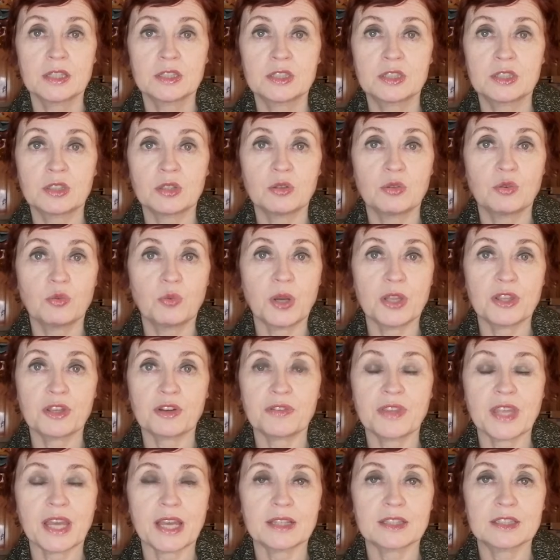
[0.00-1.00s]
So
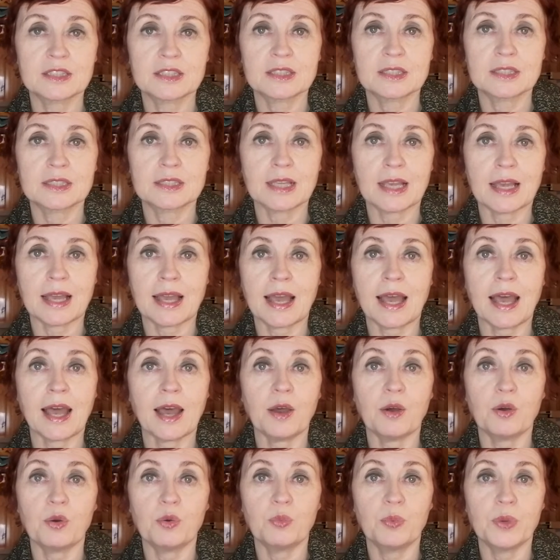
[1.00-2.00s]
whether that's
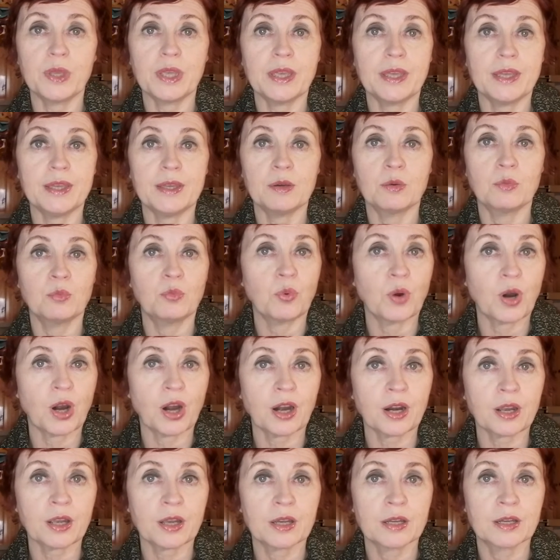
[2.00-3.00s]
how we
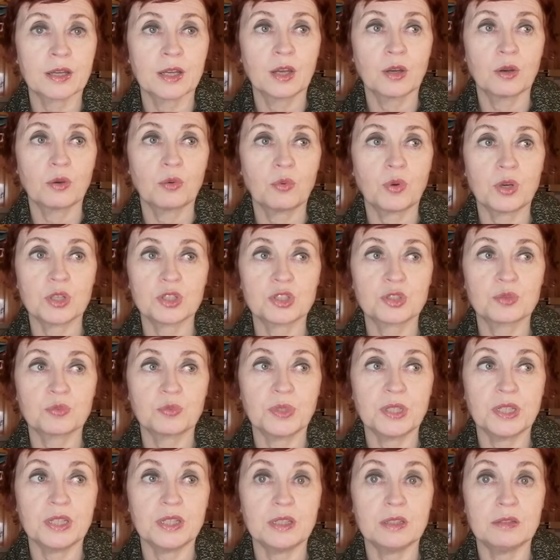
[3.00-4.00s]
work, what
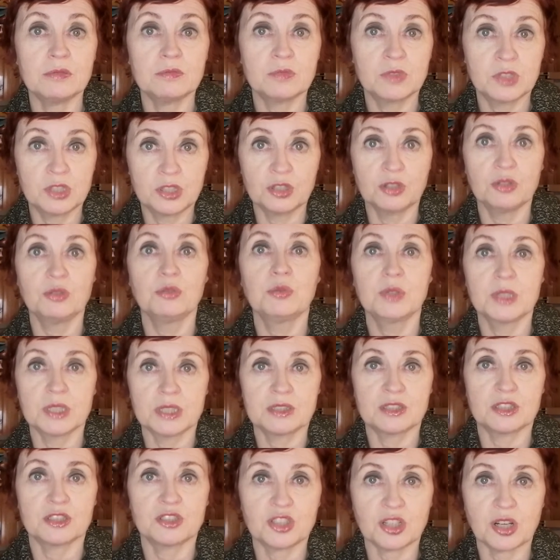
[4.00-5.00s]
we do
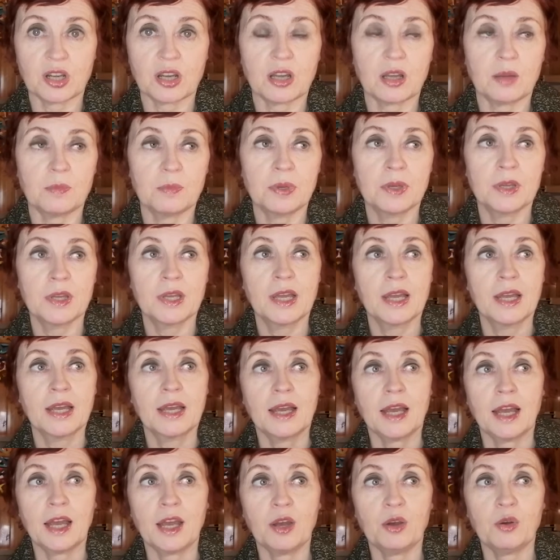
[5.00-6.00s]
as a job,
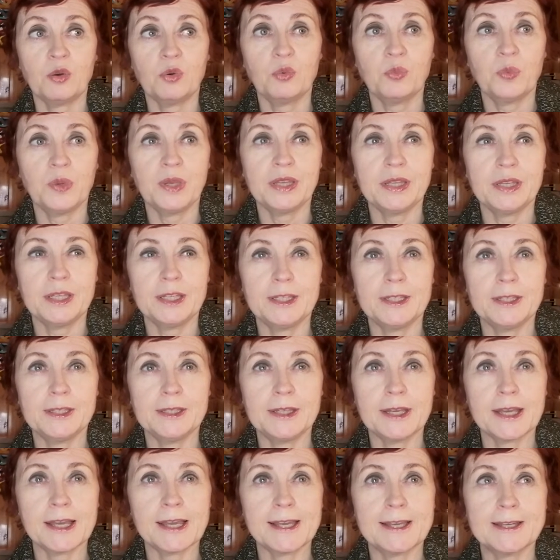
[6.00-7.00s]
how
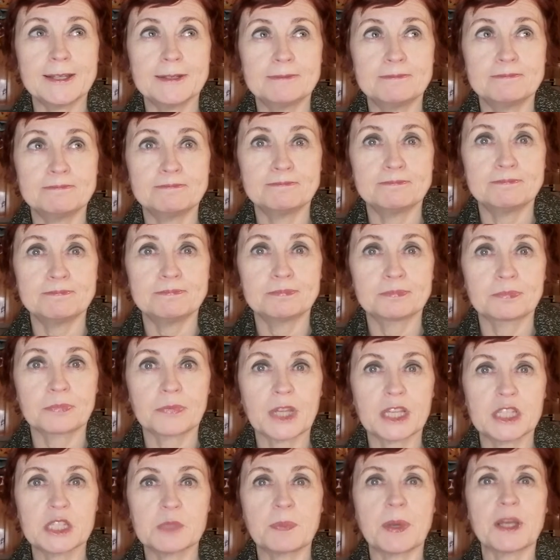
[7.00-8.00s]
we
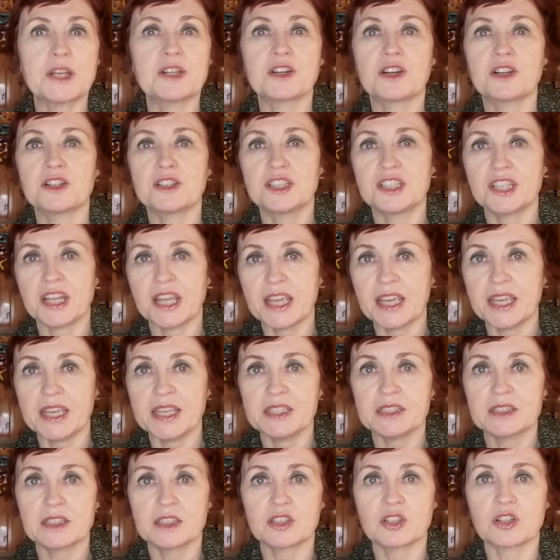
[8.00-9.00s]
spend our
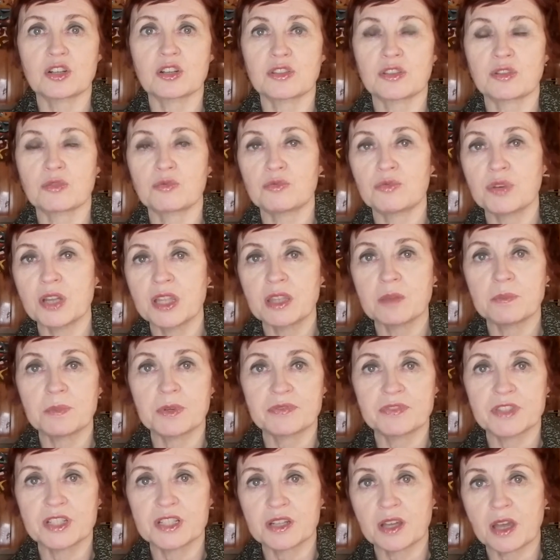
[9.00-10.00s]
days, the sort of the rhythm
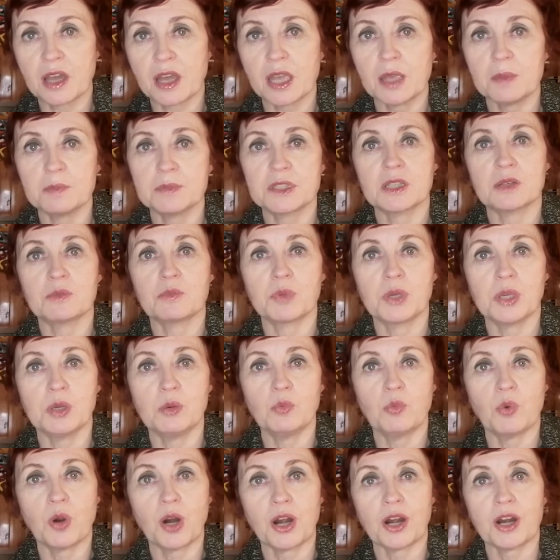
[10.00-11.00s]
of the times that
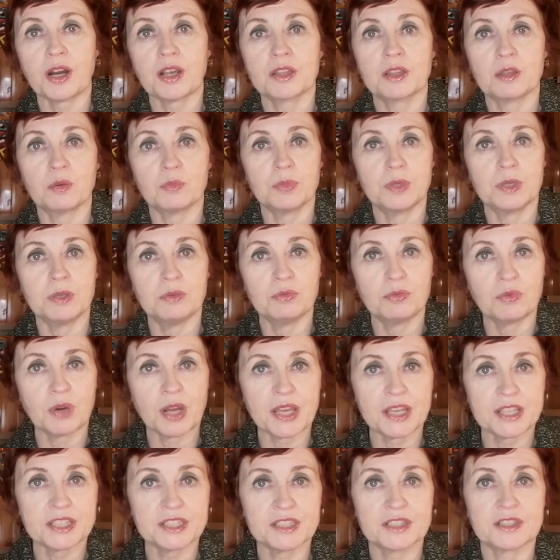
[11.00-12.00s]
we work, that we
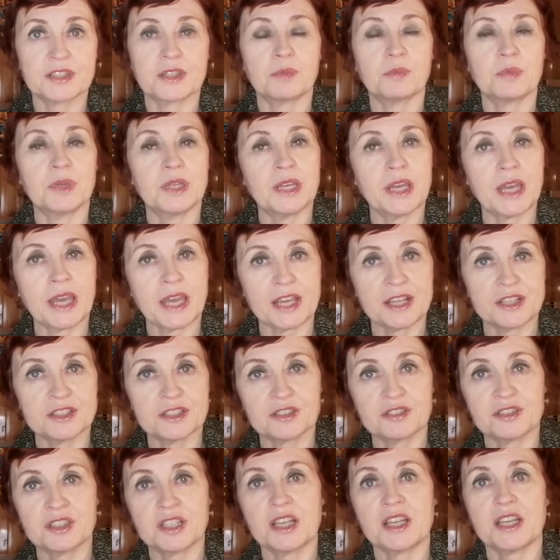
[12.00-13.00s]
rest, that we
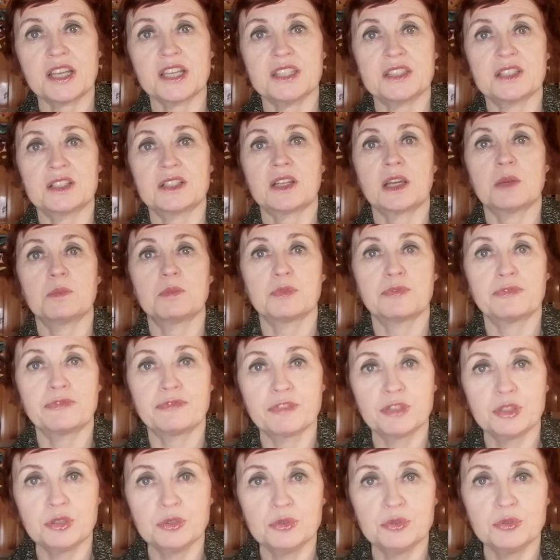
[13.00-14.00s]
exercise, the type of
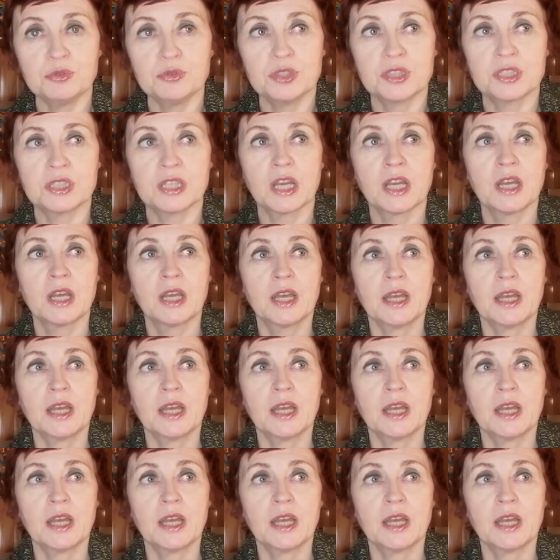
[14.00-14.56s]
foods,